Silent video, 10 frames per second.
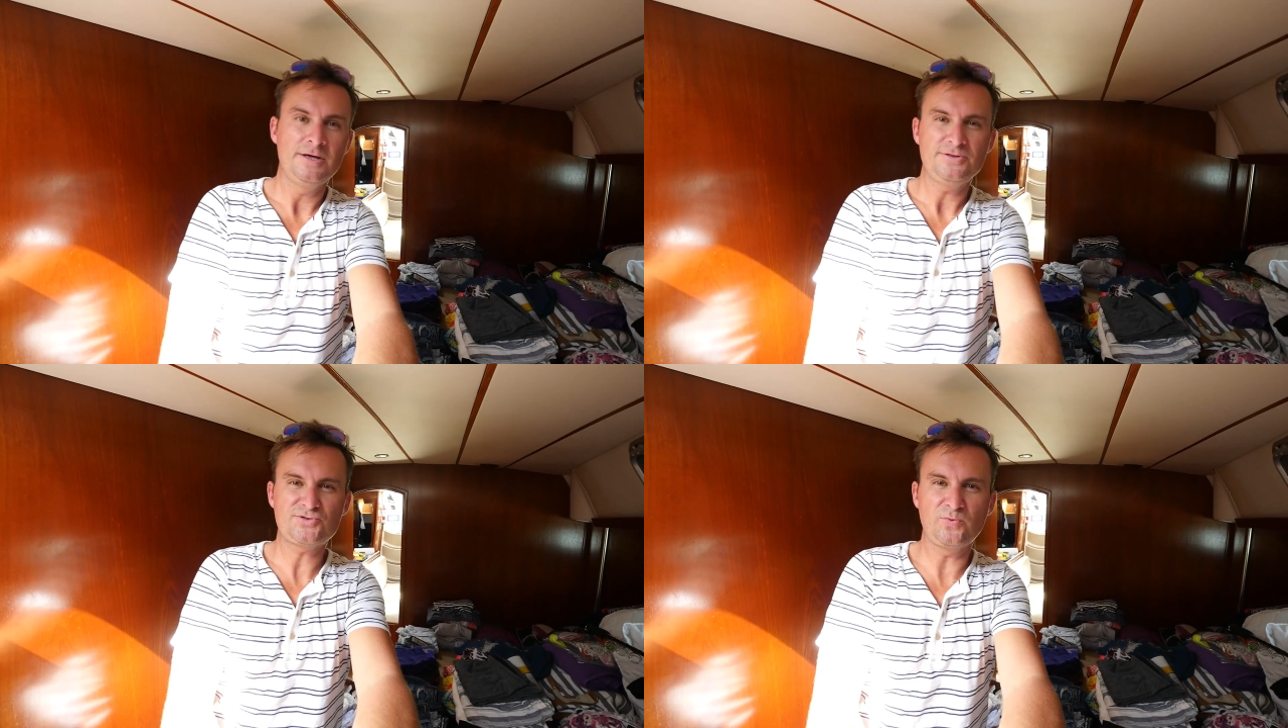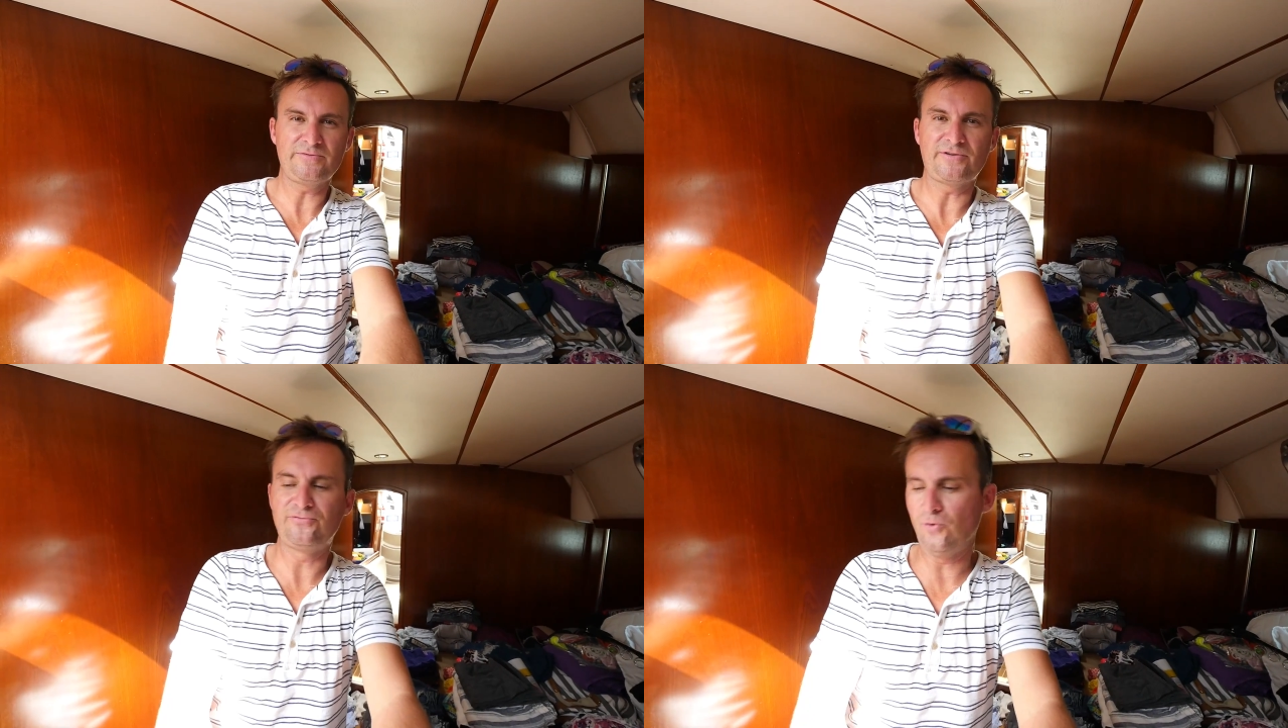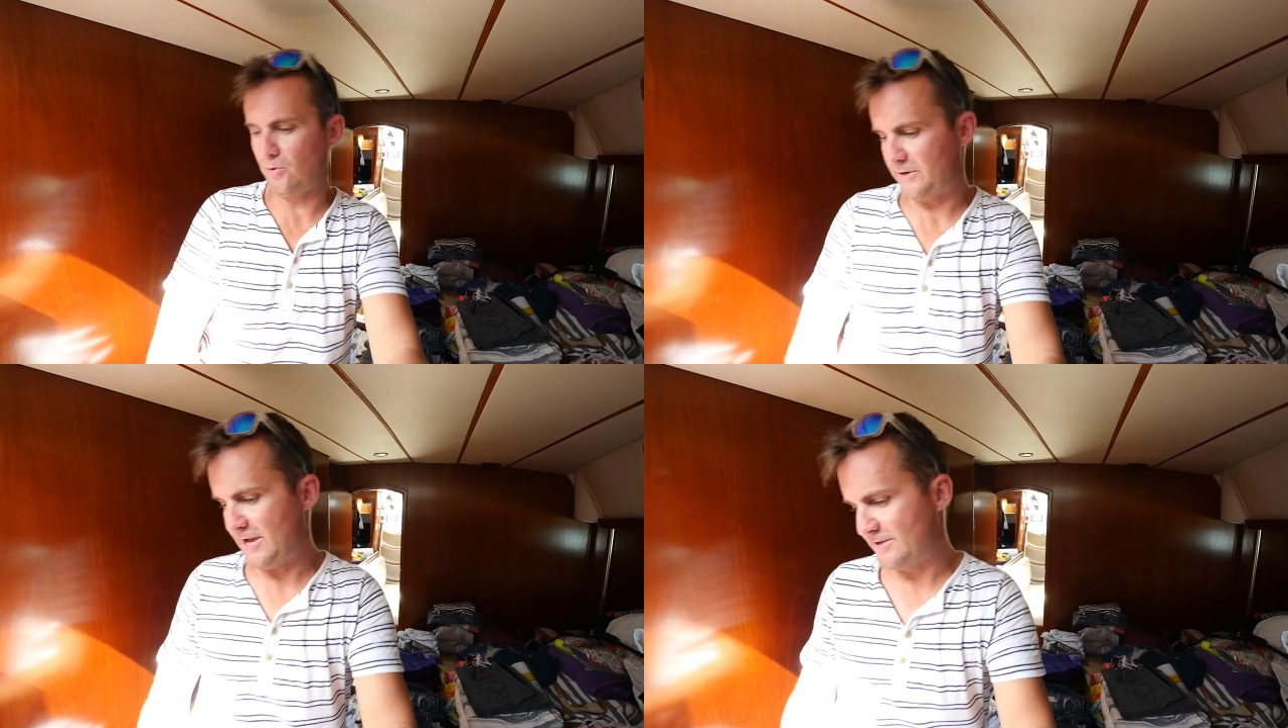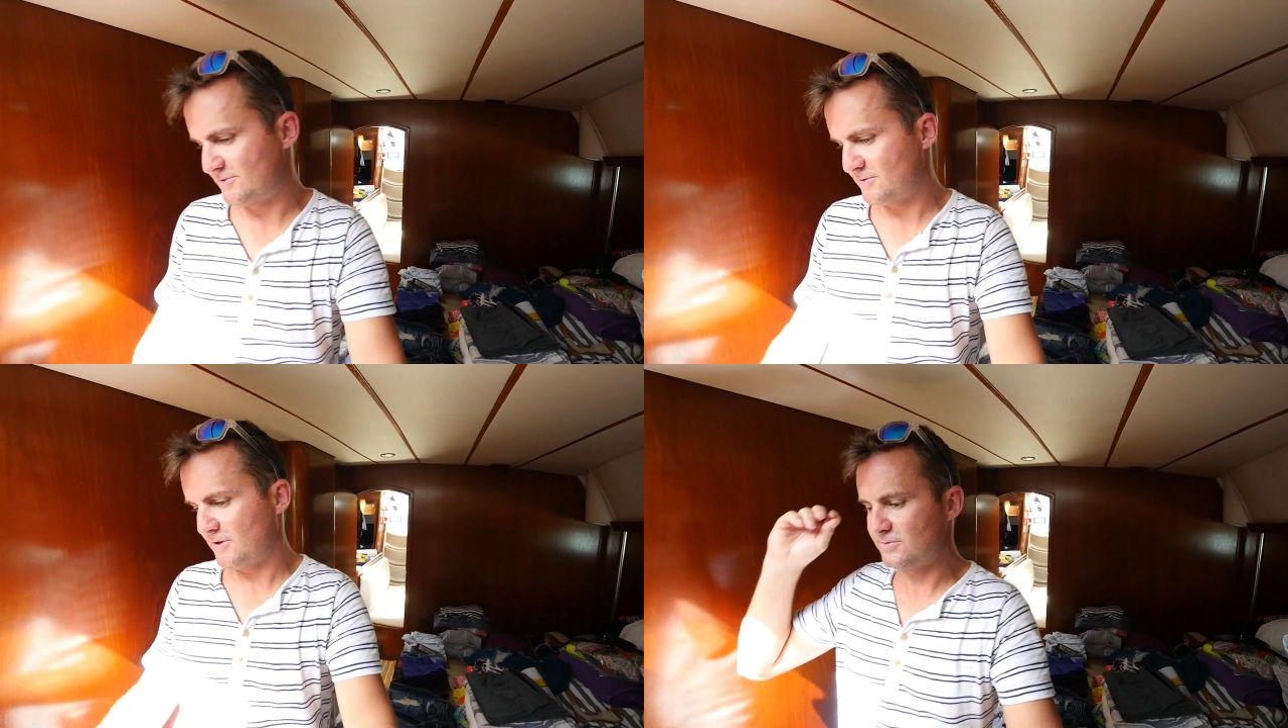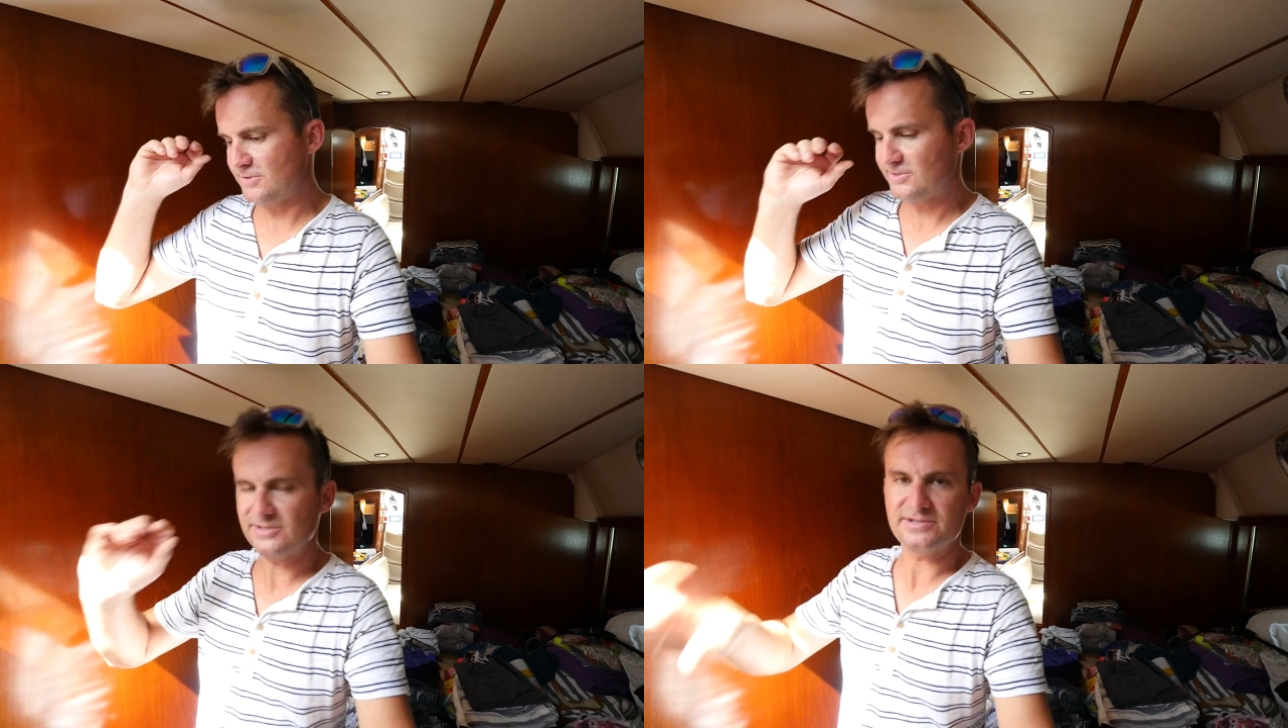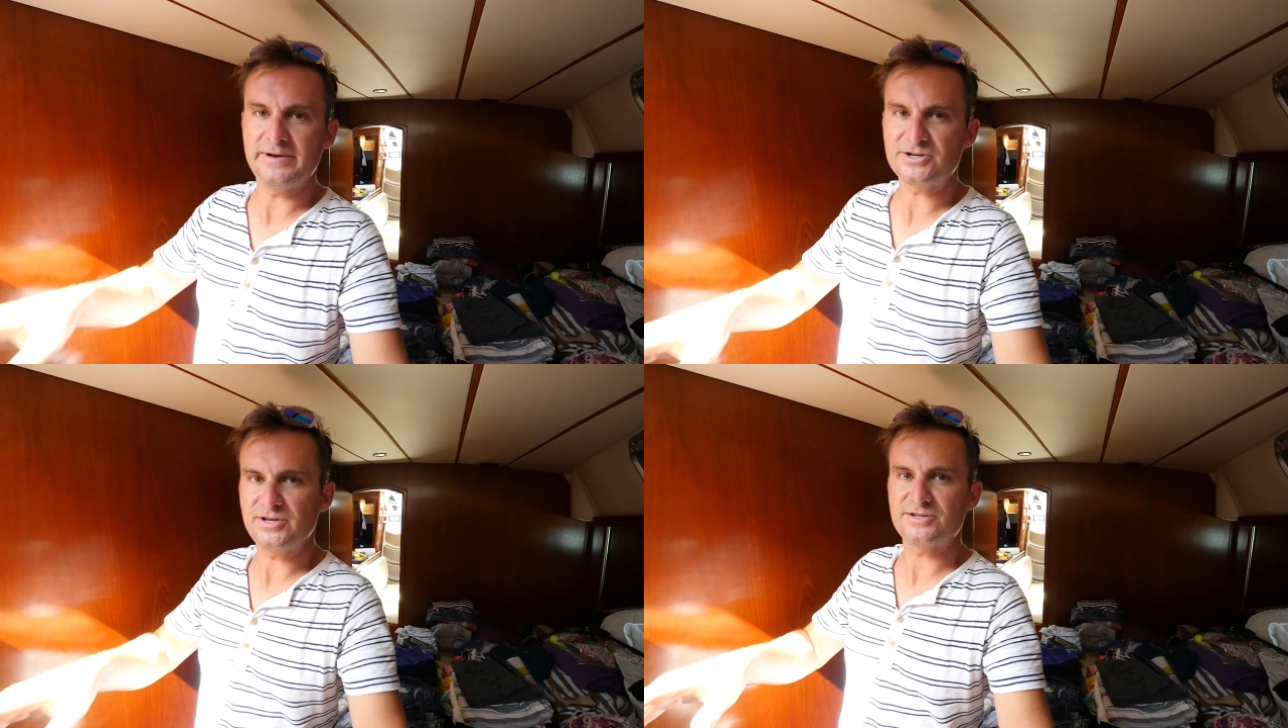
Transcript: This is one of our forward heads. This system actually